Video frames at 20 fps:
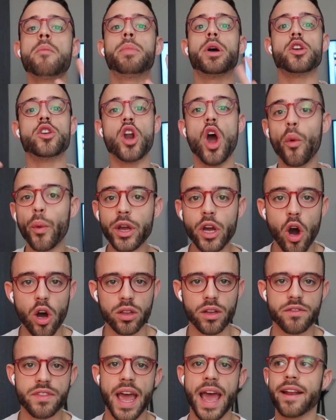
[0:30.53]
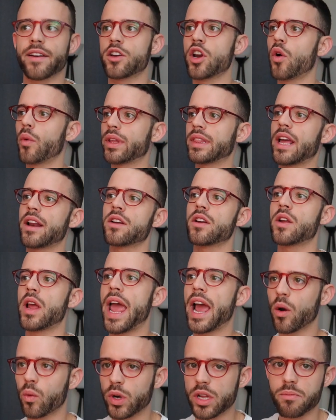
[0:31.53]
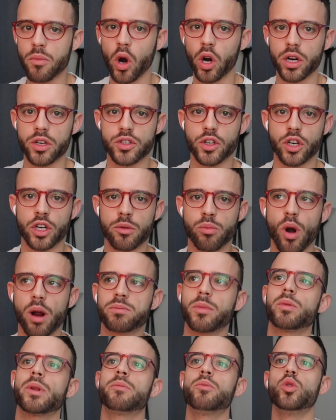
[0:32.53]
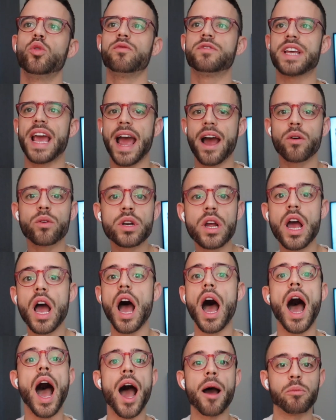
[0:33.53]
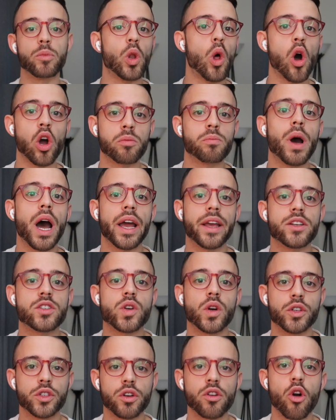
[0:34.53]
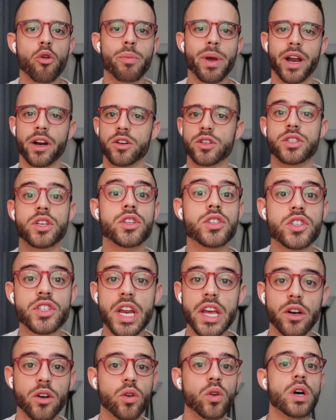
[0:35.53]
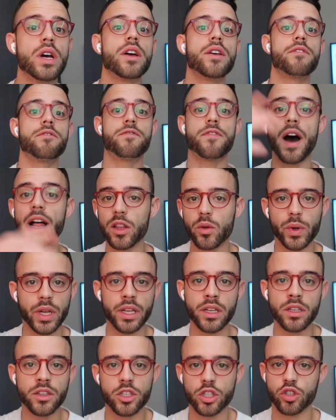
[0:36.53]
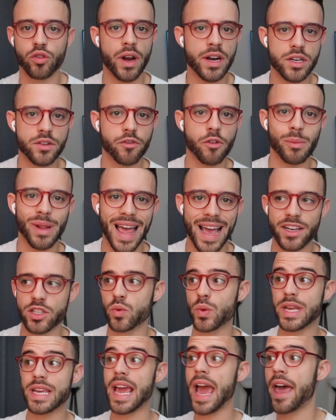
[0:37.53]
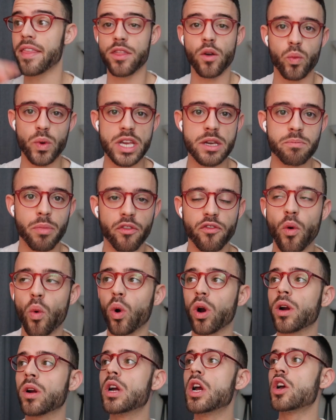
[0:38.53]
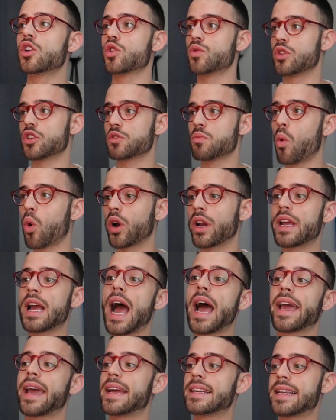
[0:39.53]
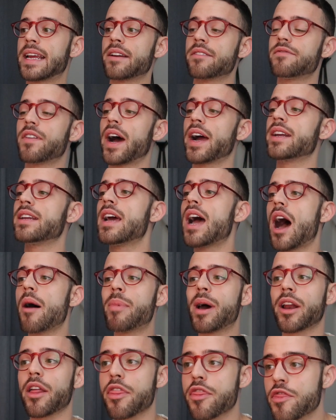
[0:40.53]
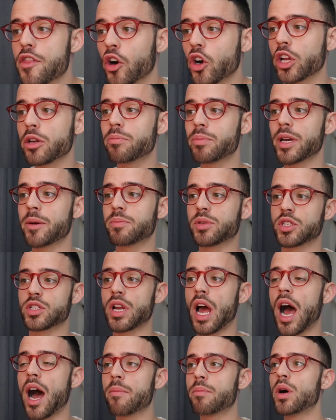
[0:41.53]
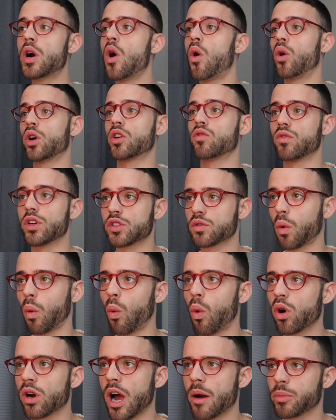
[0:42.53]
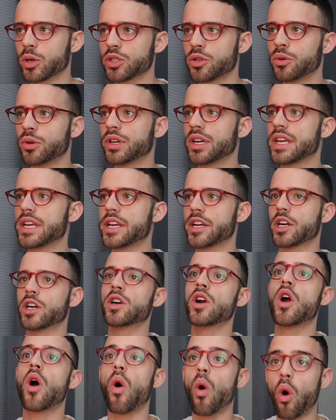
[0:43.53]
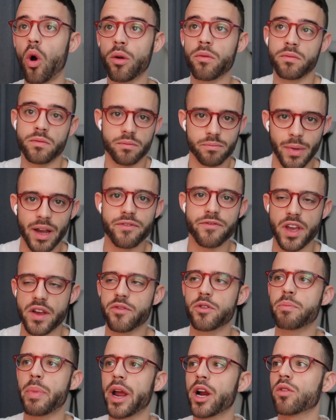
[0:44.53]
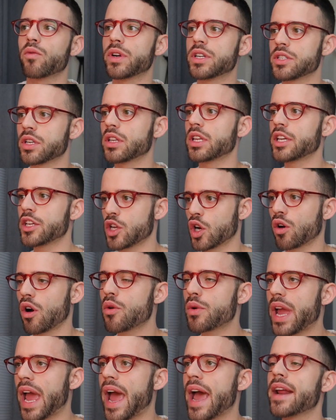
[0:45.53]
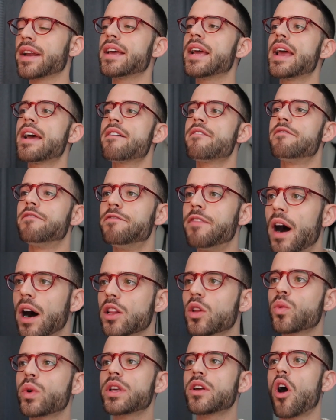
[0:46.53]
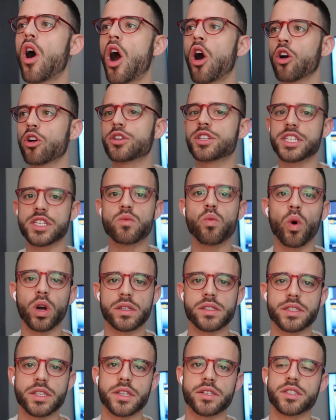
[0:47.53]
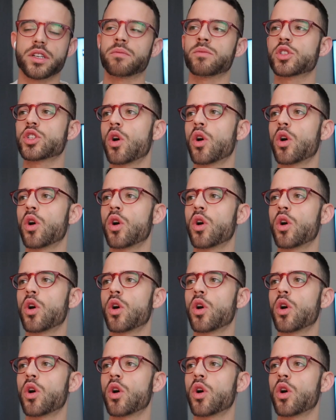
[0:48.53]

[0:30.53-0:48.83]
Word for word: But knowing all of that, knowing that equity markets are going to probably move down, I'm long biased on euro pairs still following the trend from last week and the week before. So this morning, I identified about a 30 pip stop on a risk reward opportunity here on my favorite pair recently, EuroCAD, following our D1 system.